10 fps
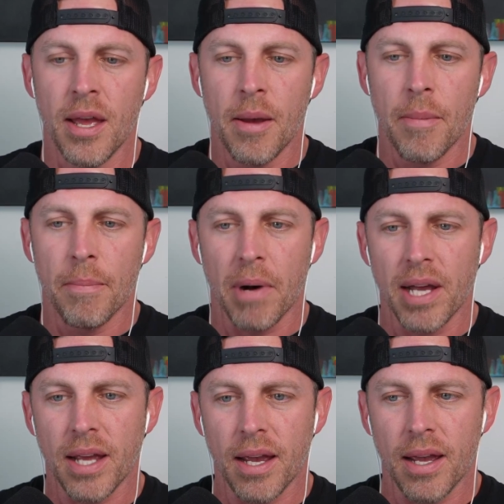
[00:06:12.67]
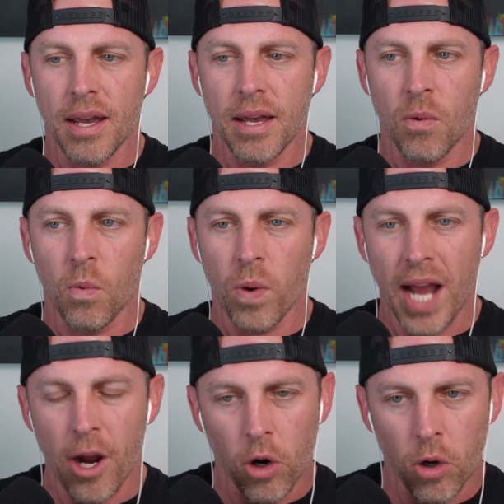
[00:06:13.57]
But when
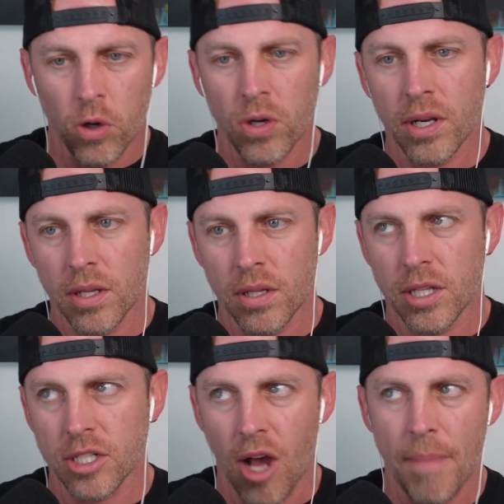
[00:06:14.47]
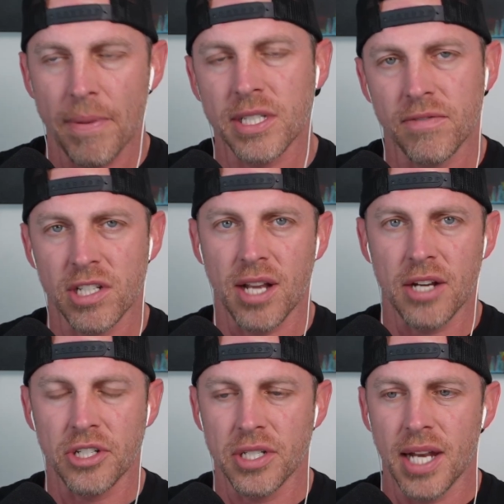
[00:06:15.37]
I heard the topics of
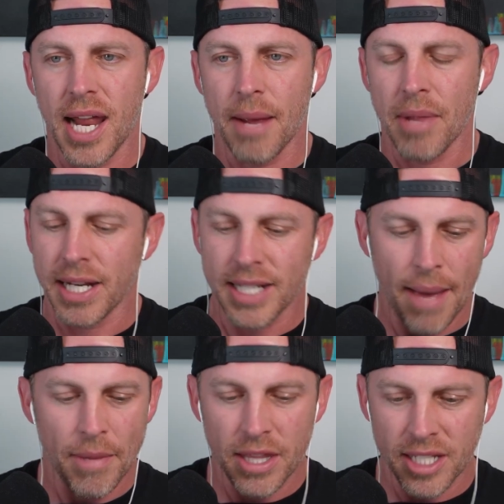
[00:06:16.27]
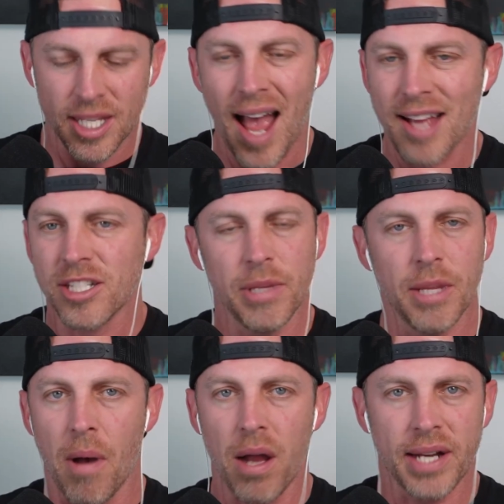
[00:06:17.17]
discussion today, I'm like, damn it, this has to be the
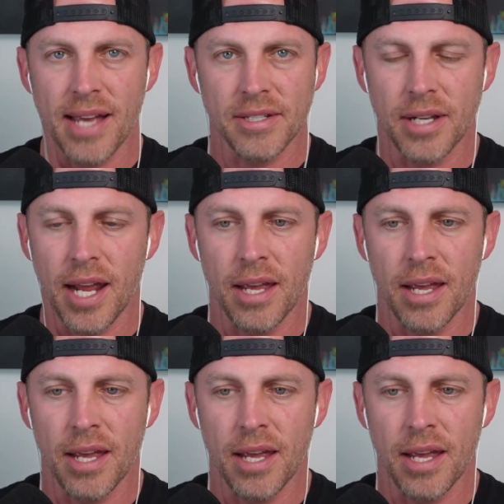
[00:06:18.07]
podcast today.